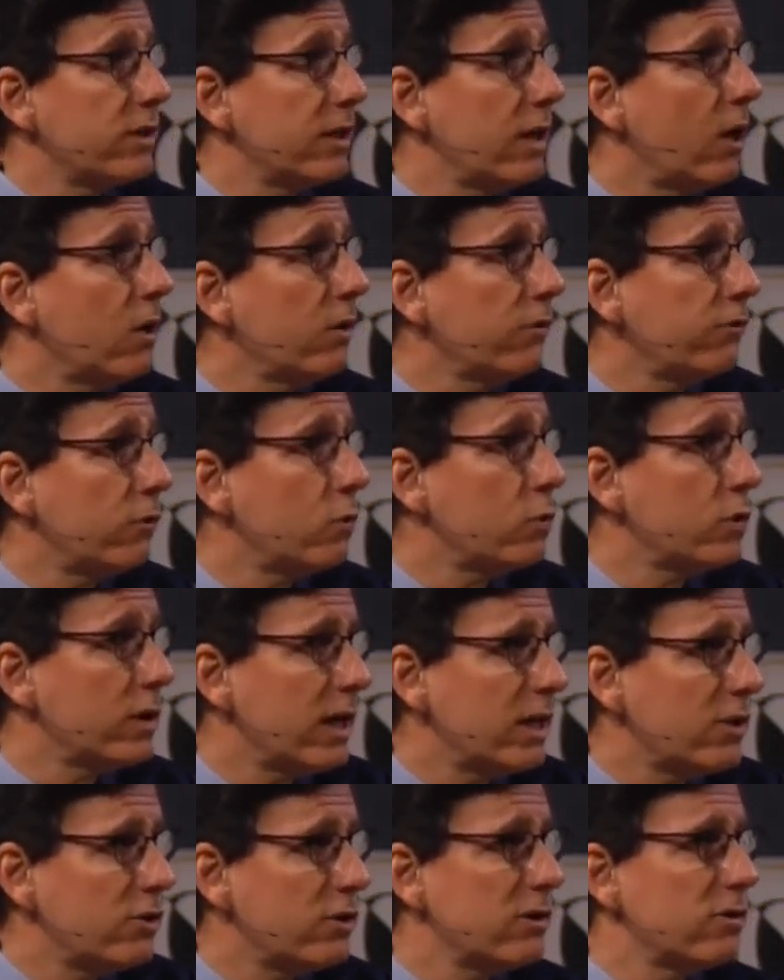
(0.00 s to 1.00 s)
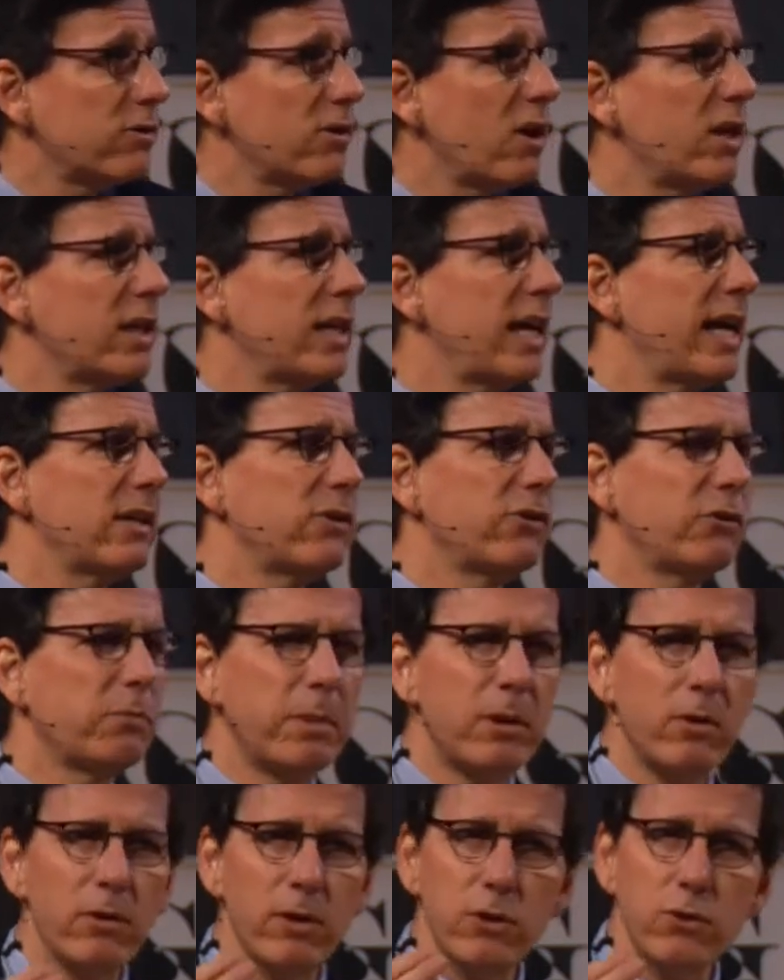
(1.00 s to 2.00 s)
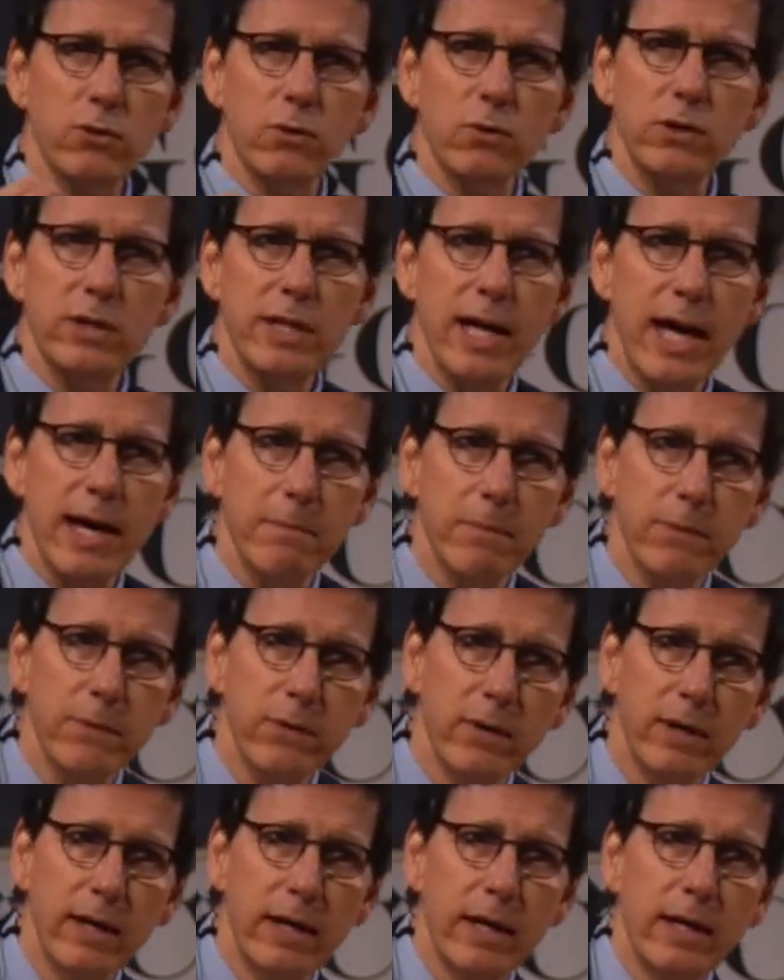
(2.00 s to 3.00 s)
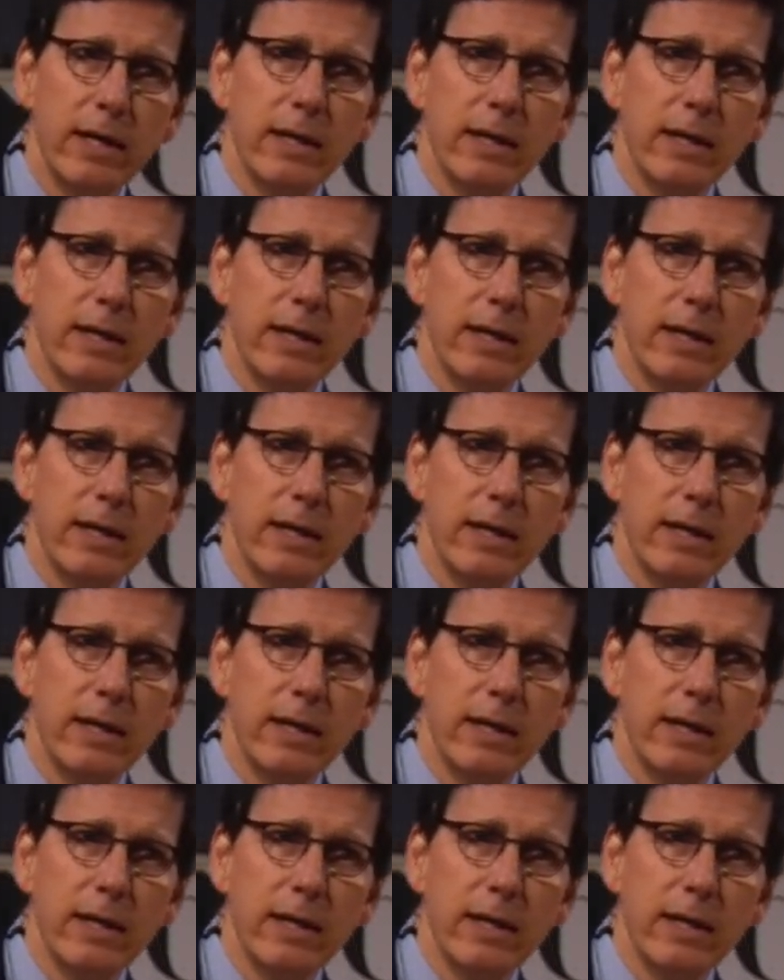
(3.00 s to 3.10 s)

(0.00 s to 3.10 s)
he also touches on that spiritual depth